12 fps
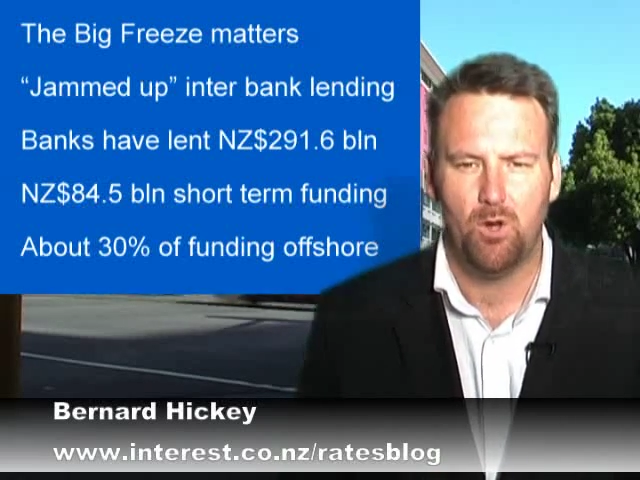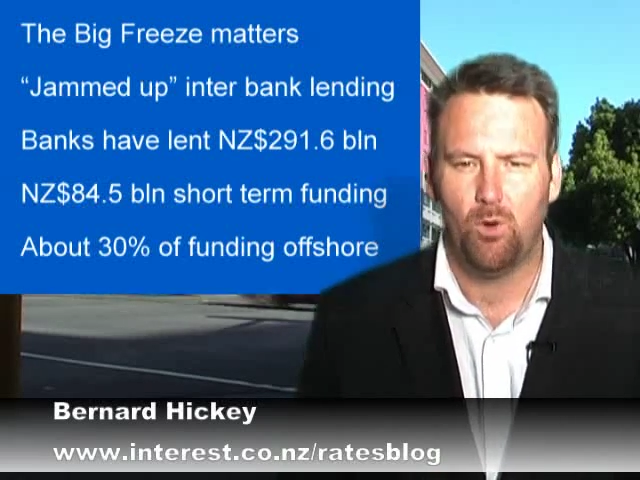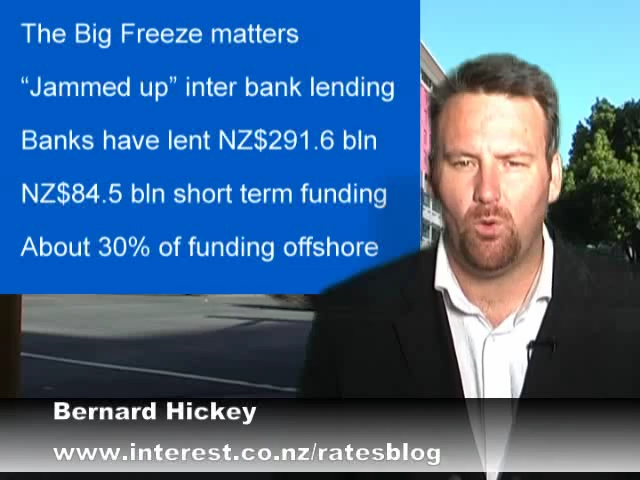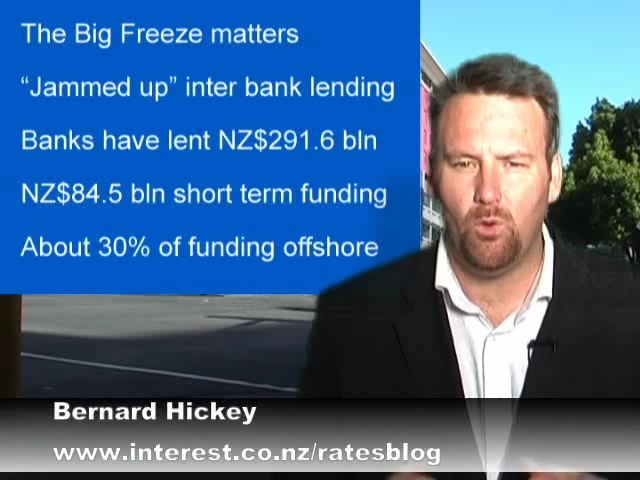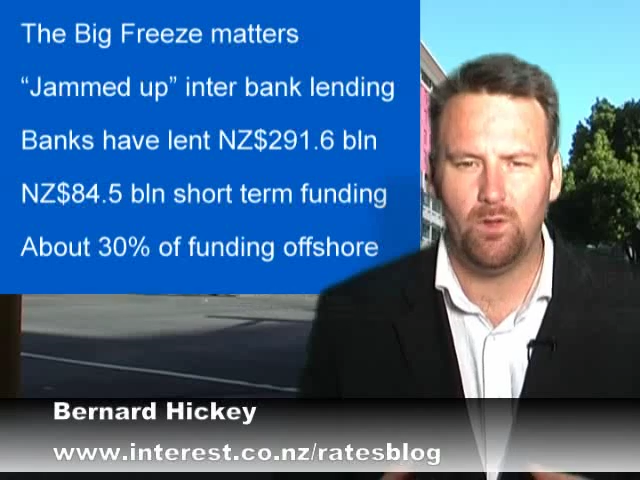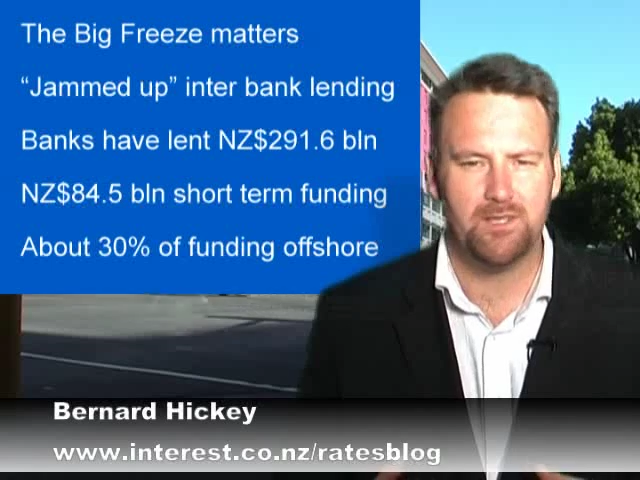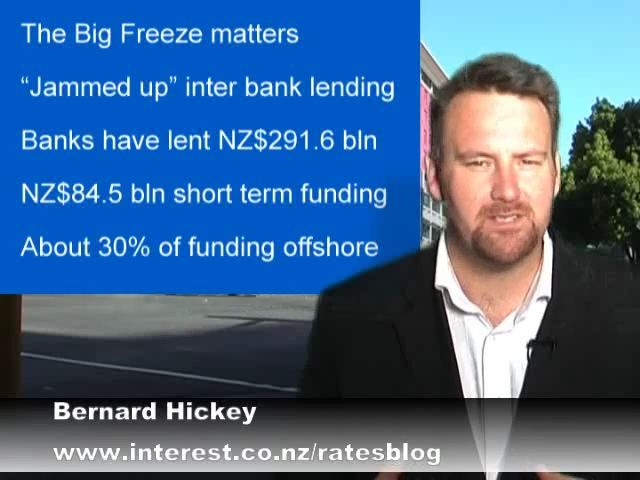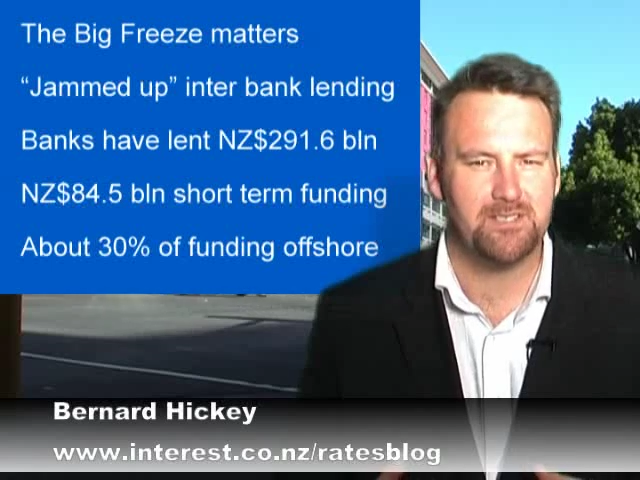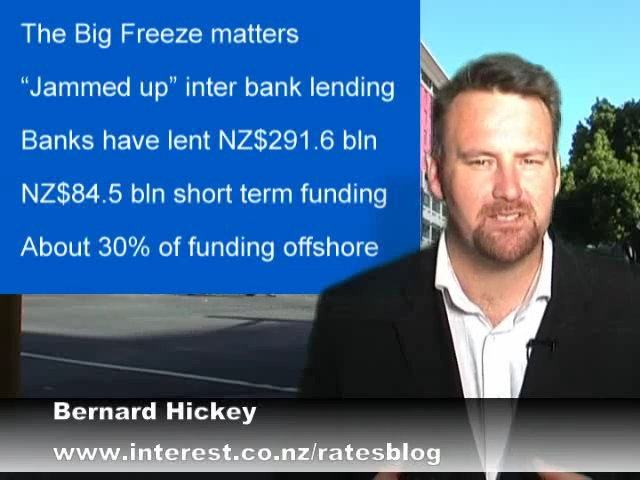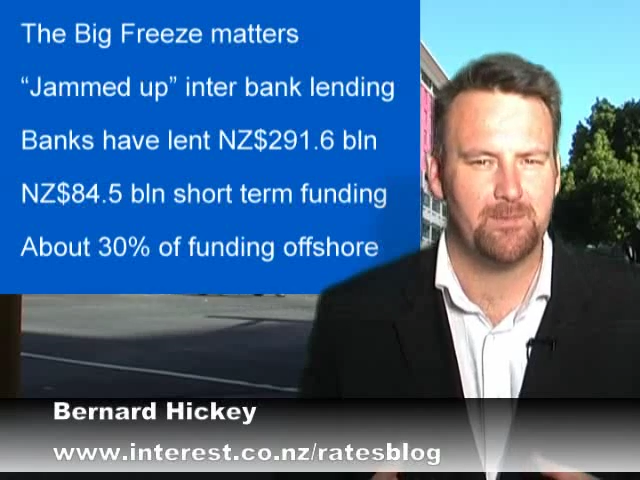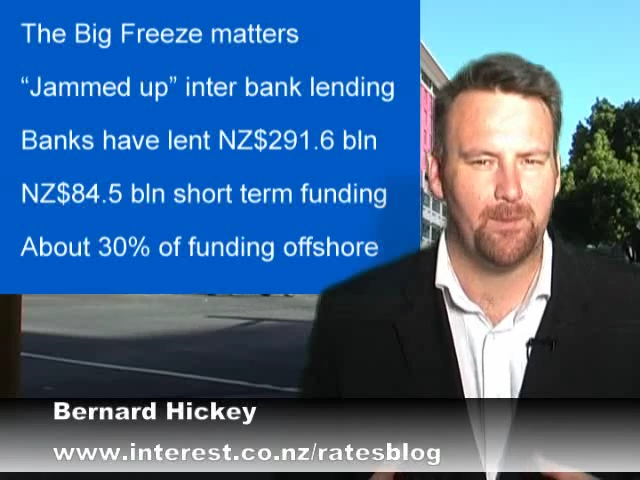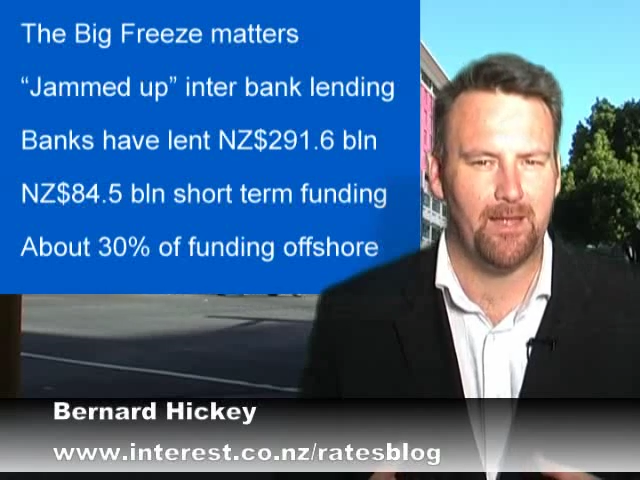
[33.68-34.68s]
All this
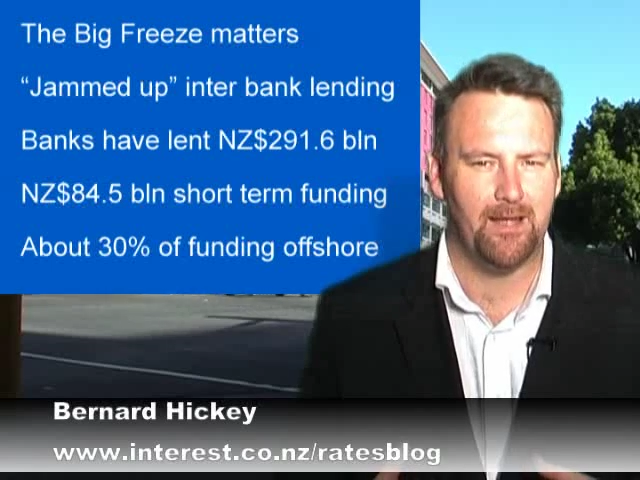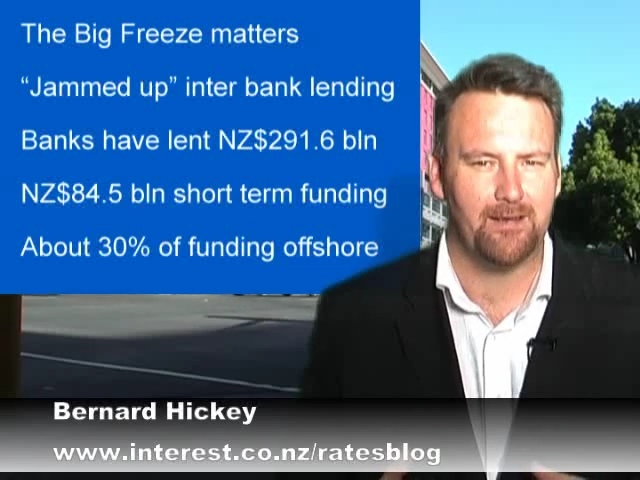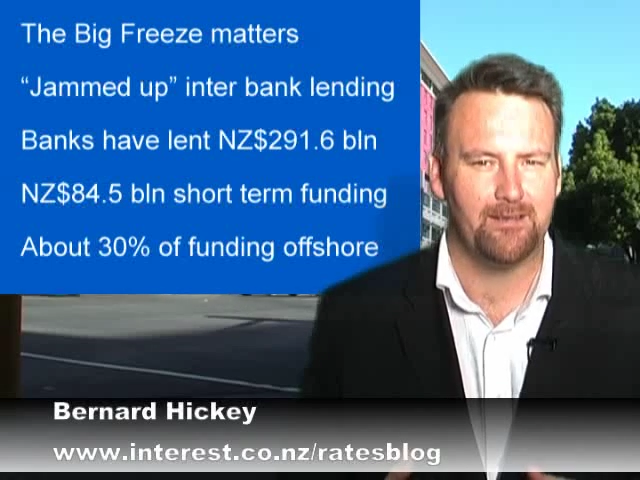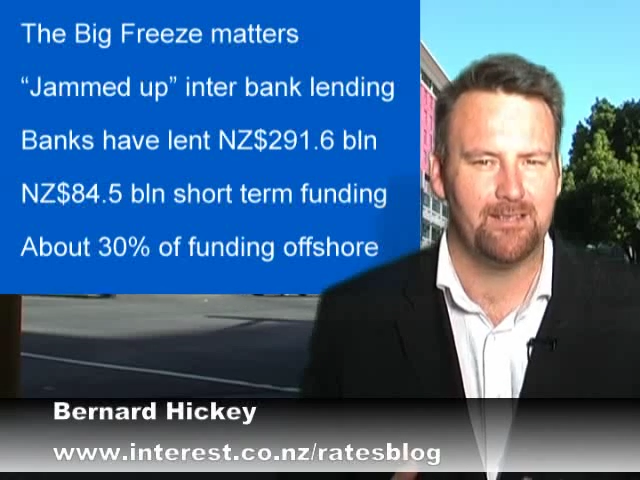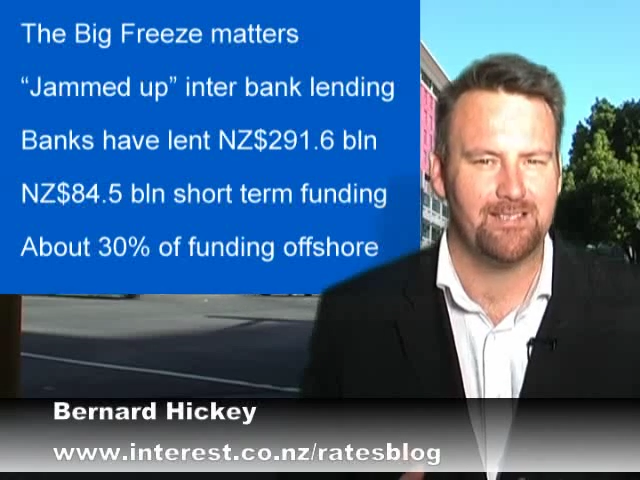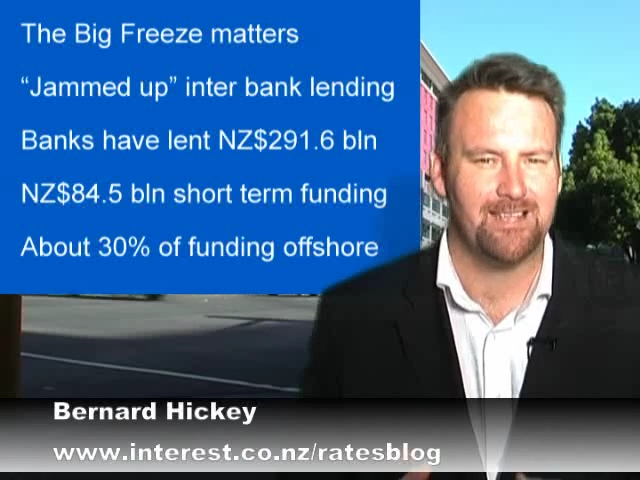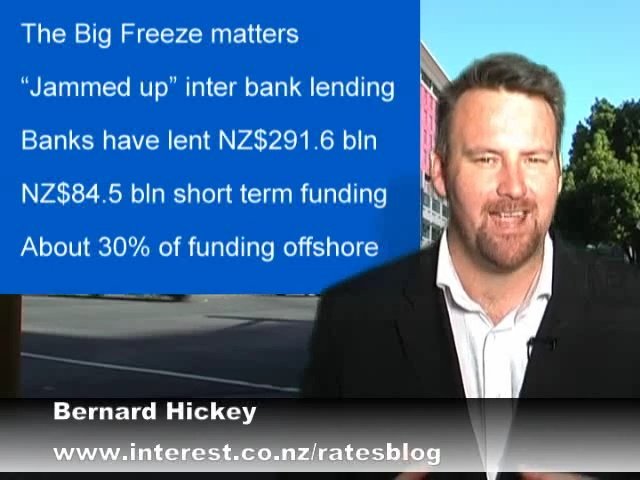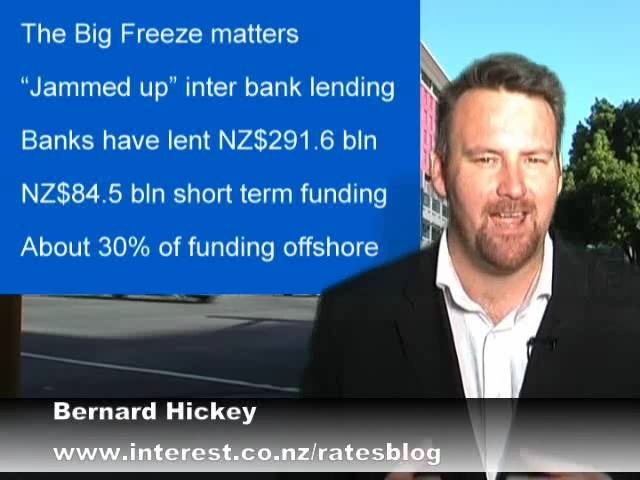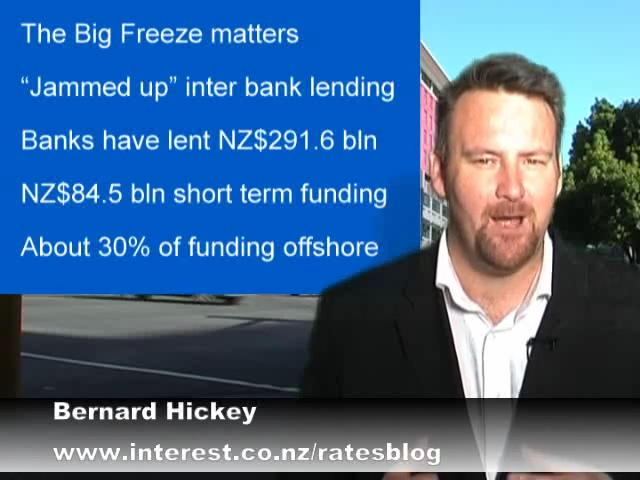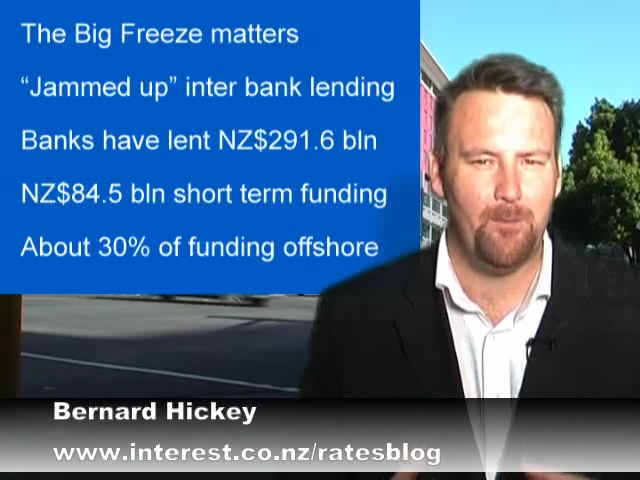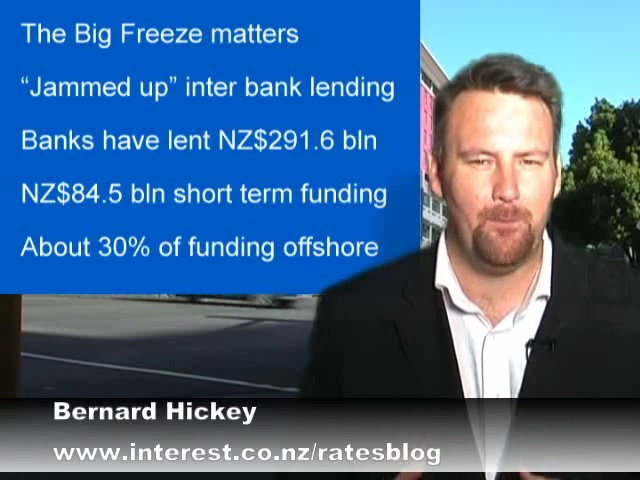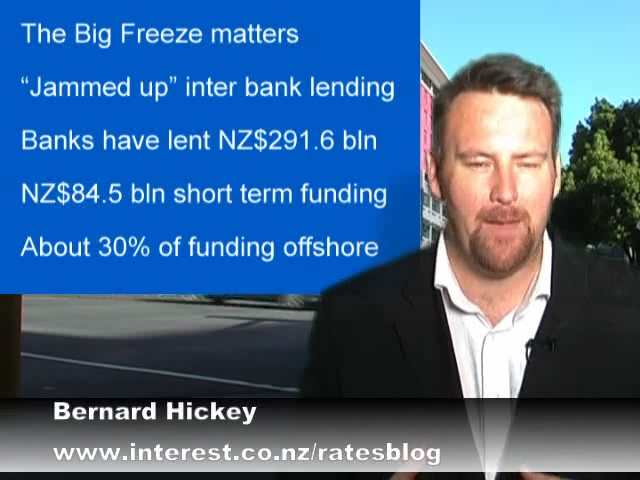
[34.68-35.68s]
is about is
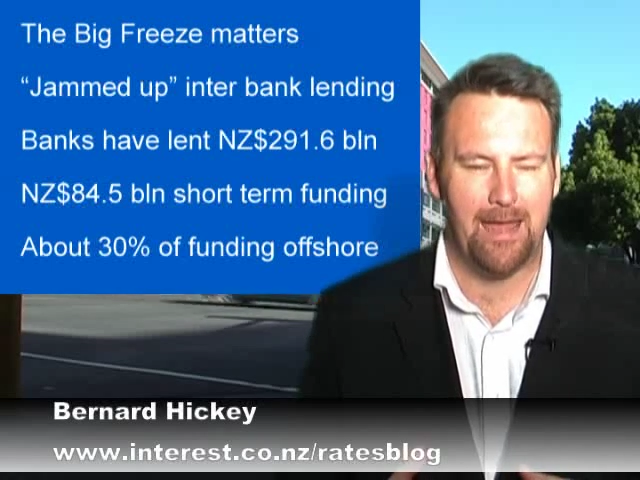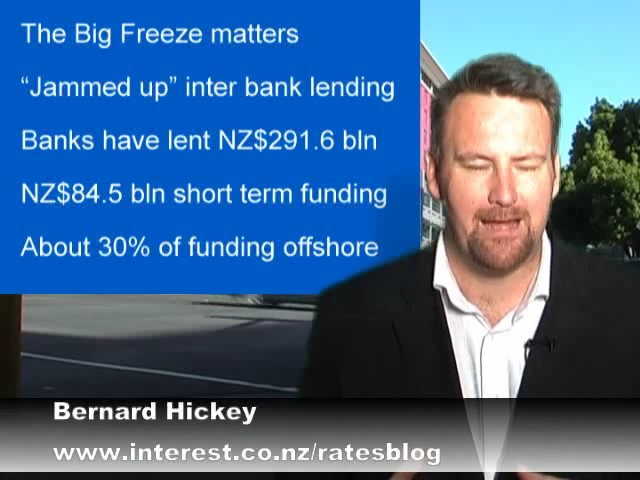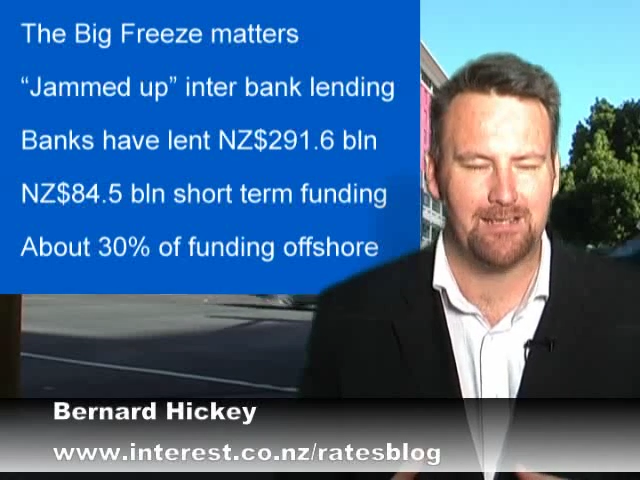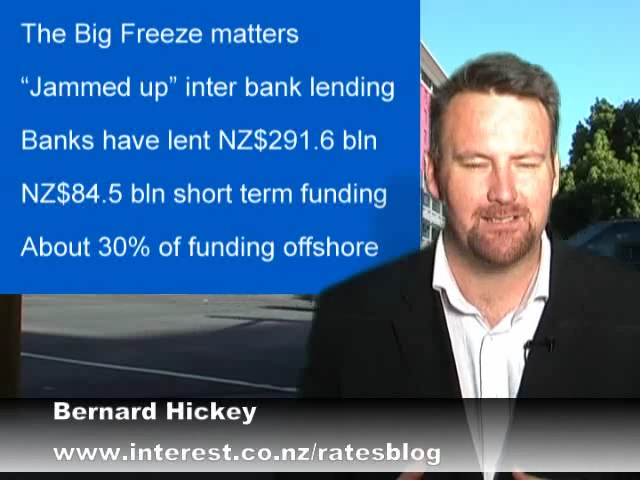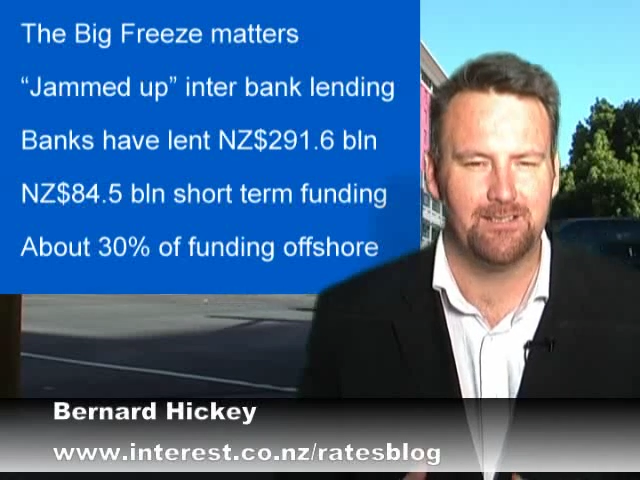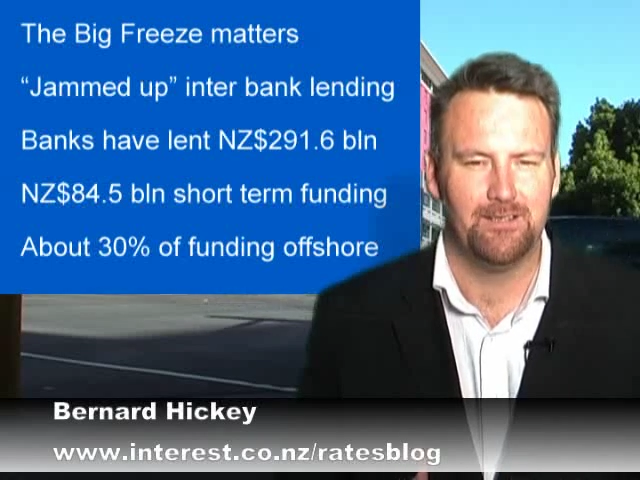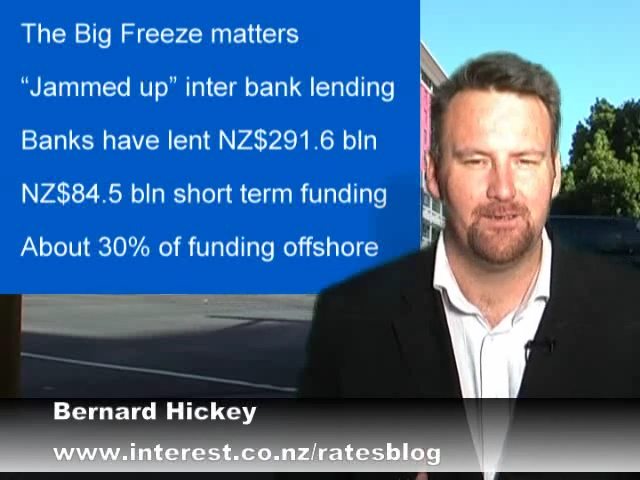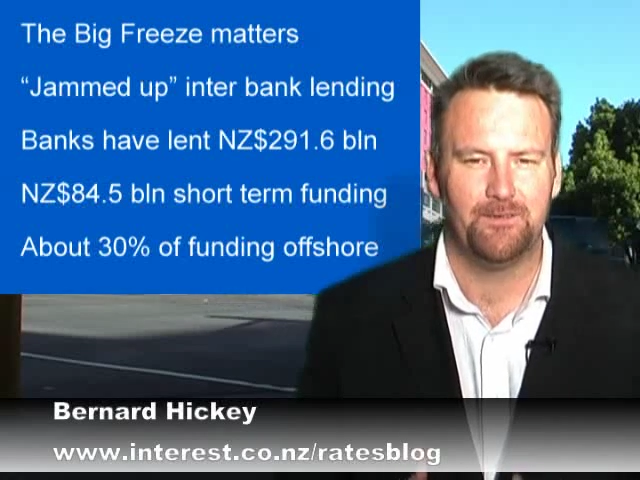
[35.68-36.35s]
how banks